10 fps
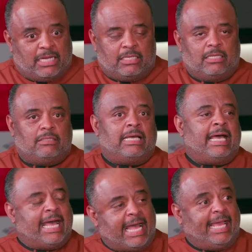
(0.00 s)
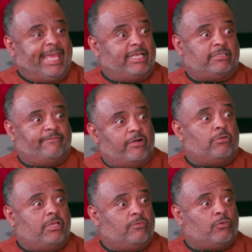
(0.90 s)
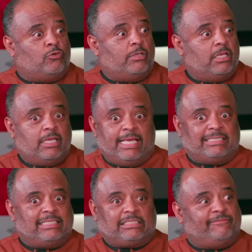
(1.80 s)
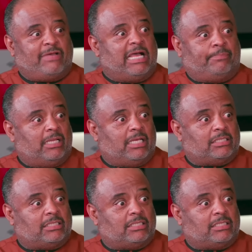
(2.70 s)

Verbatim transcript: but the highest voting group is 65 plus.